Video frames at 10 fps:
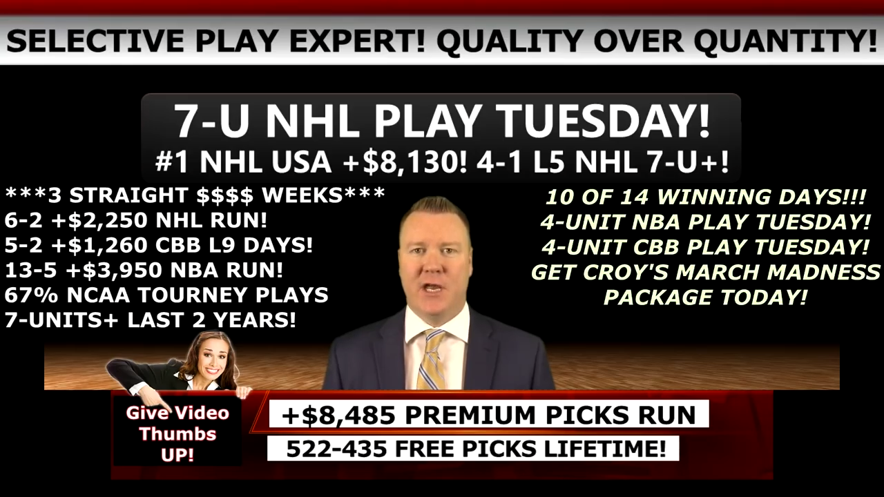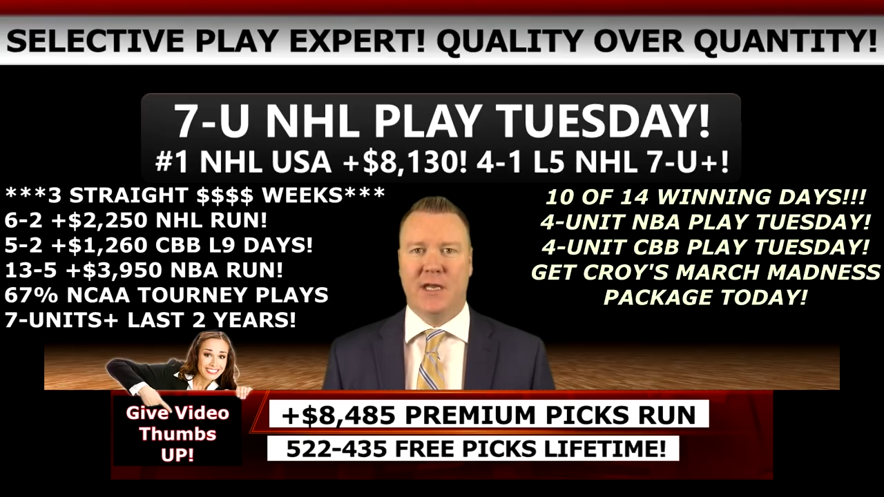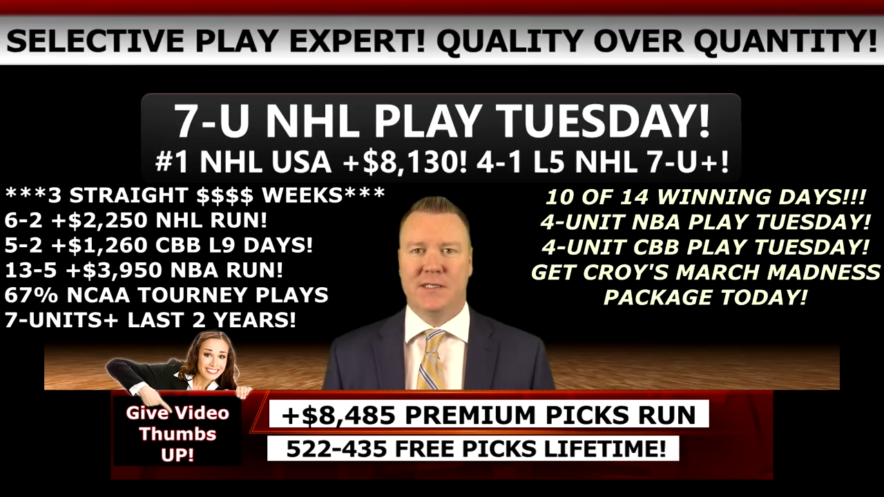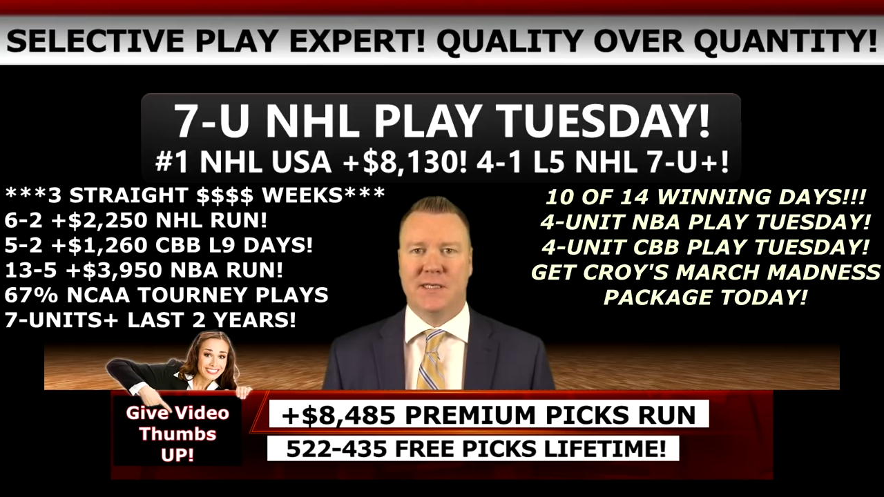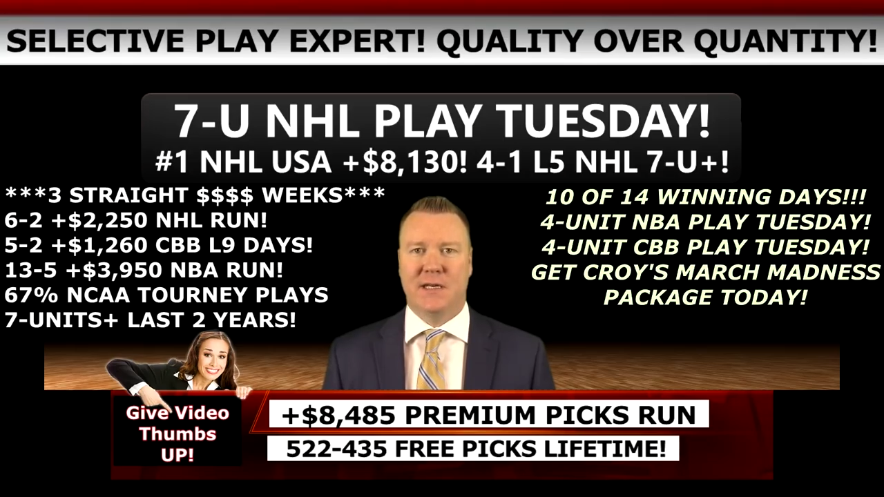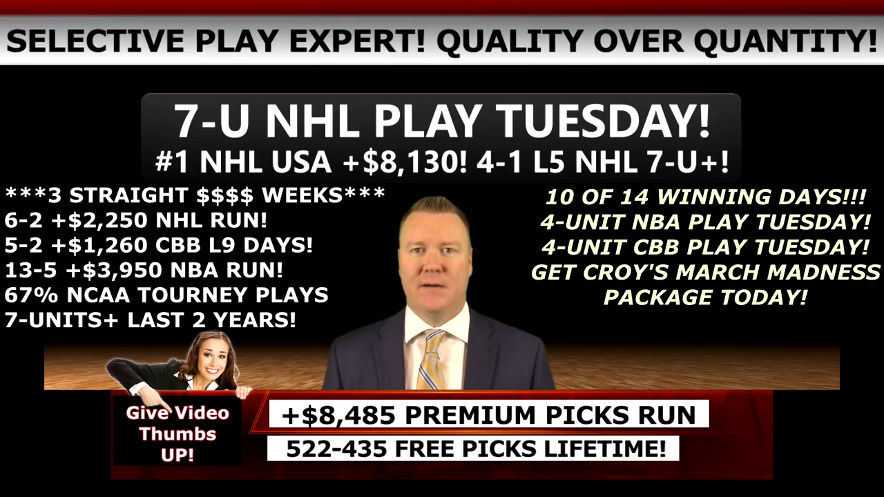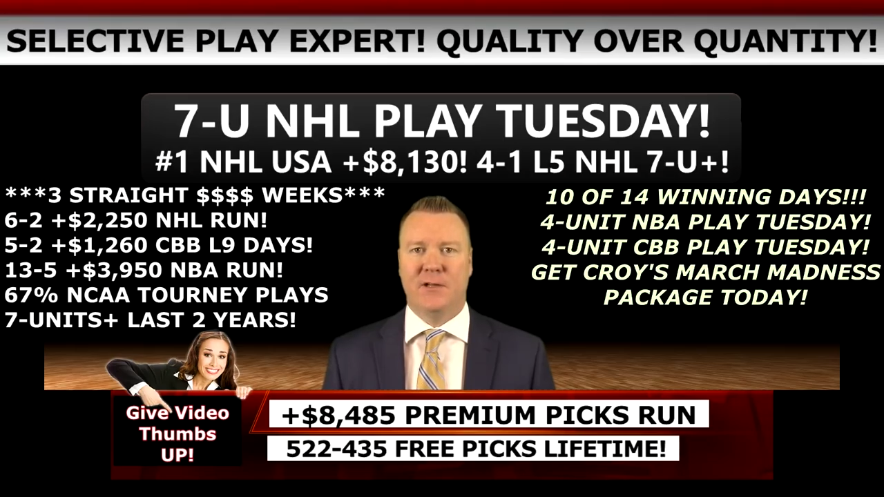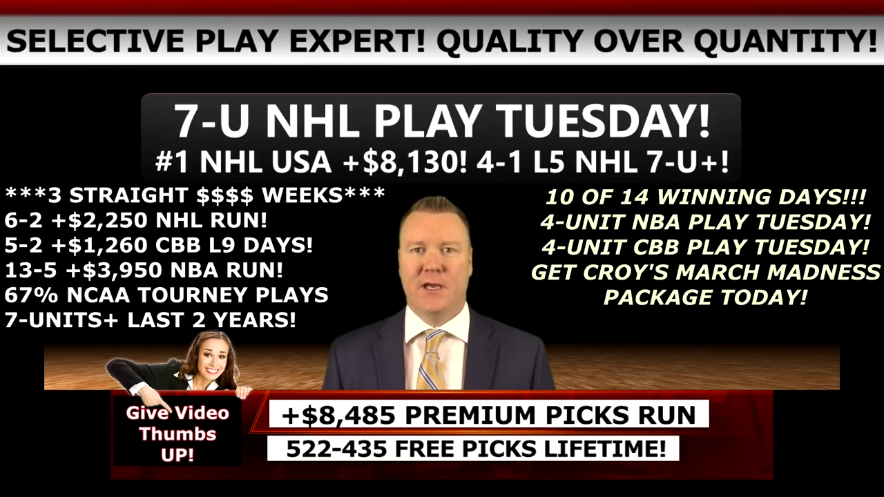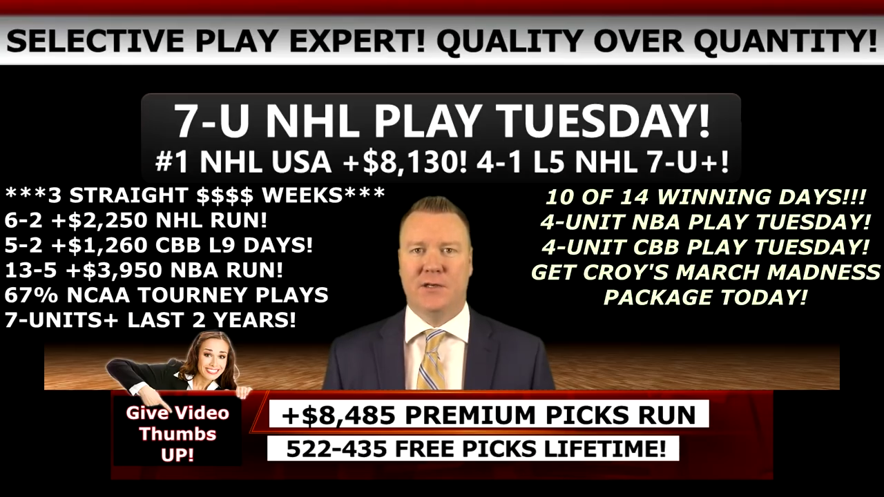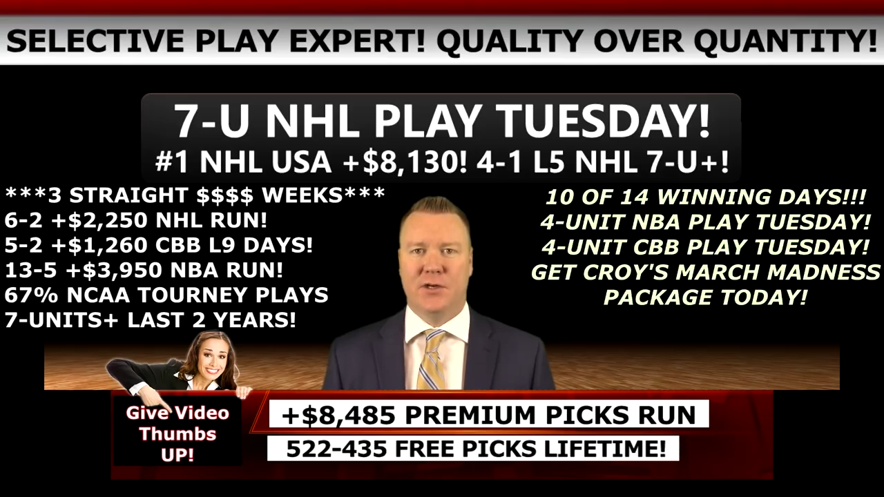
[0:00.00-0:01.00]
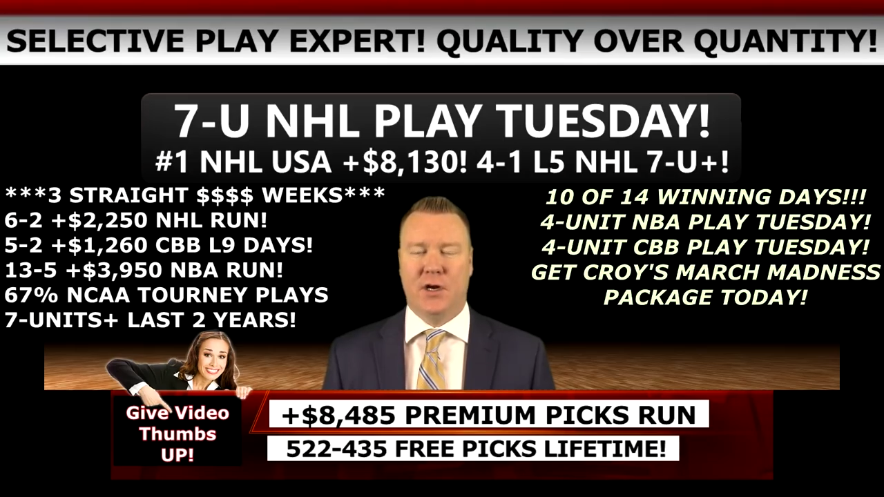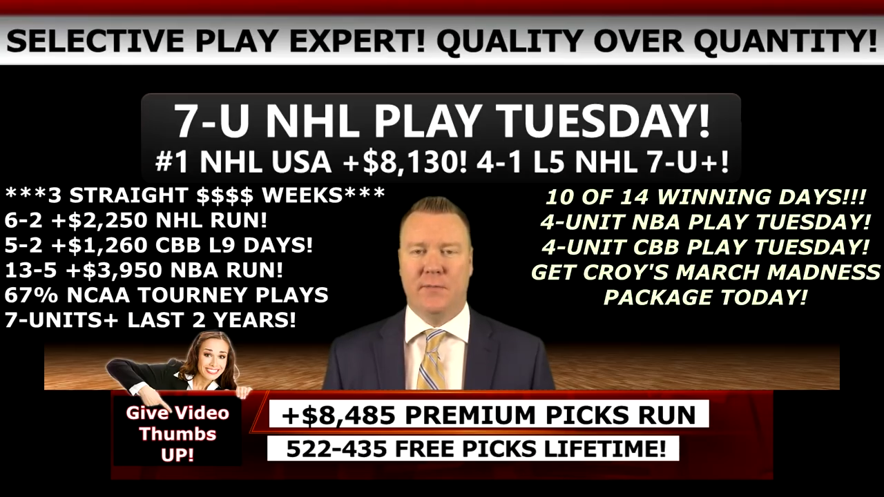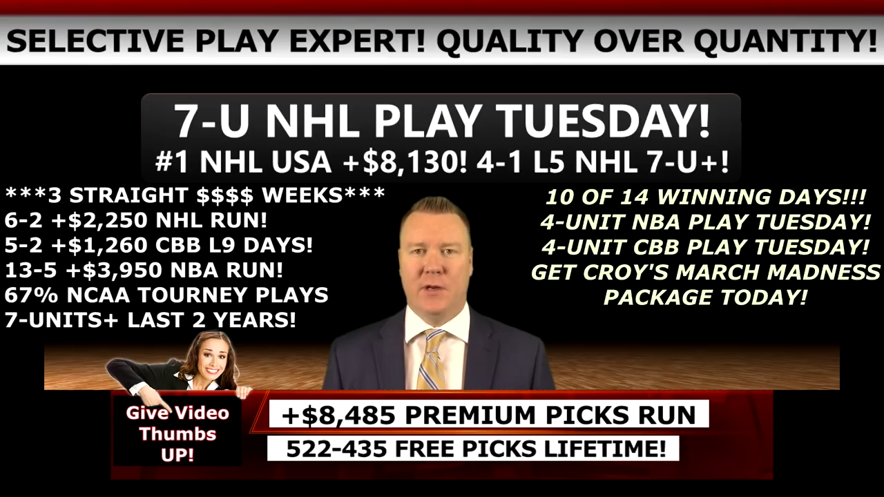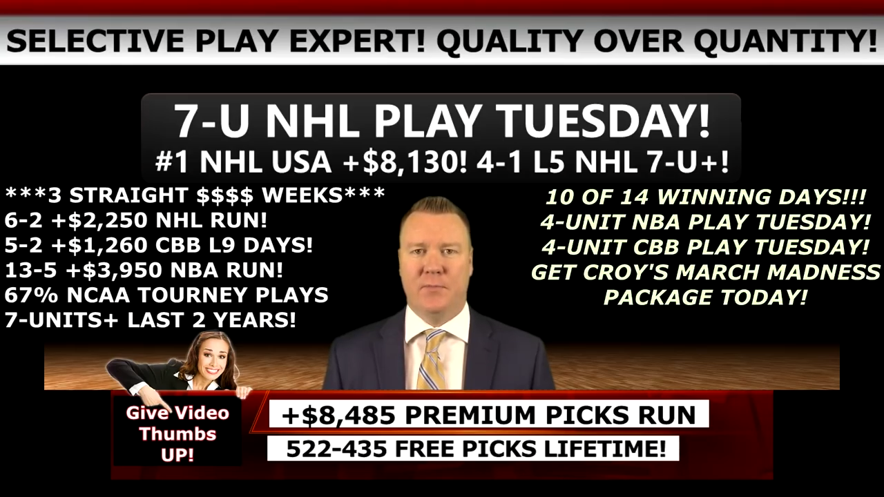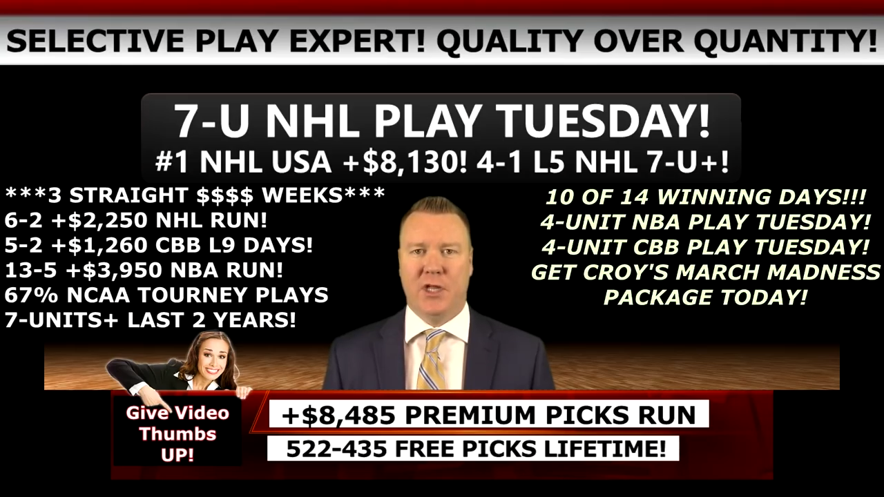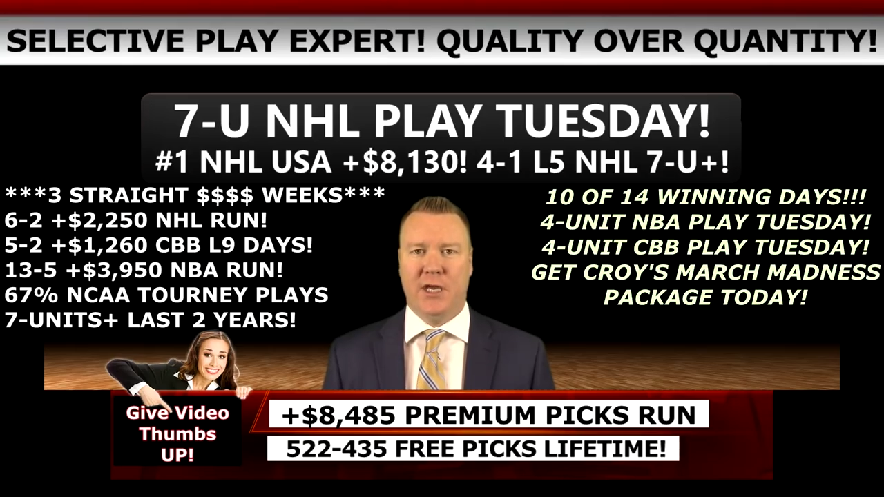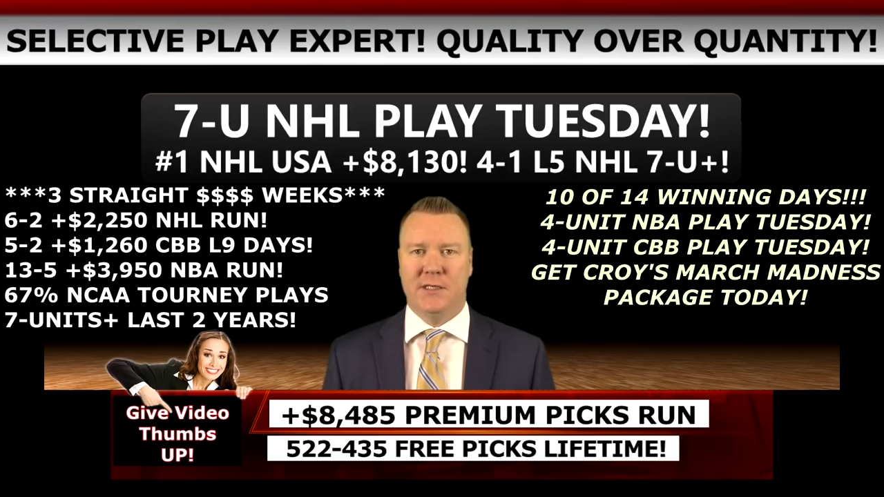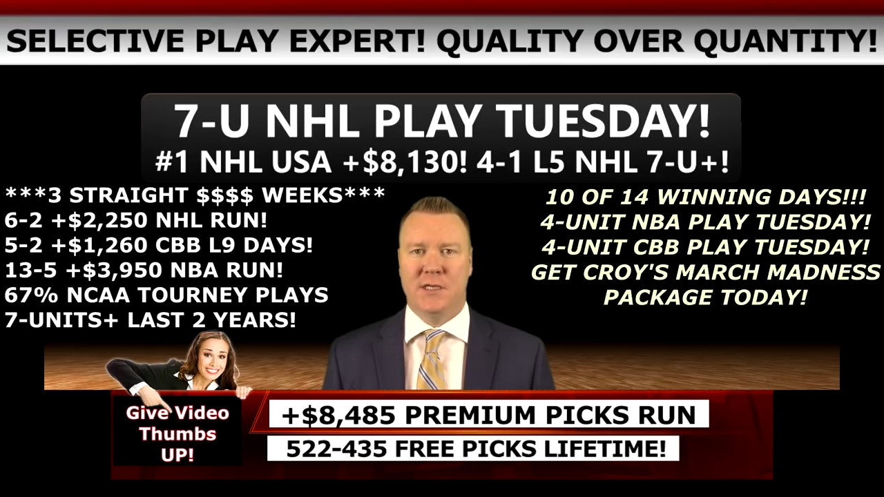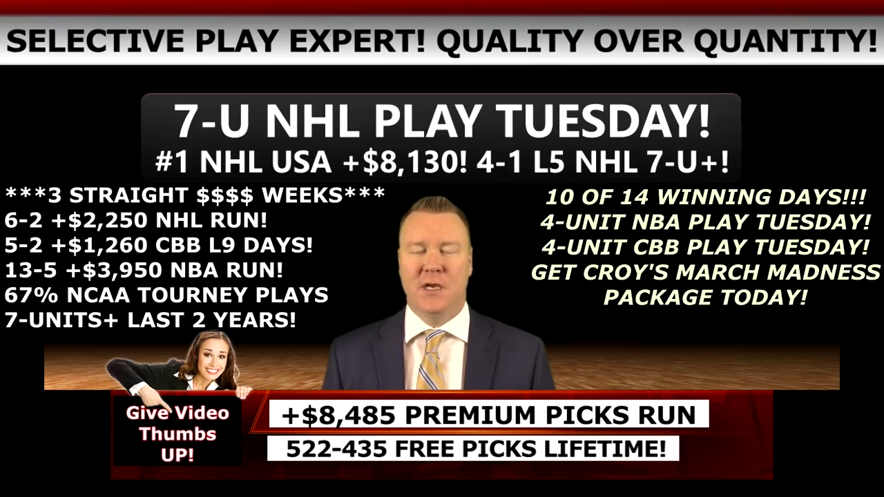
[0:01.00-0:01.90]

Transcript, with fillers: N C double A tournament plays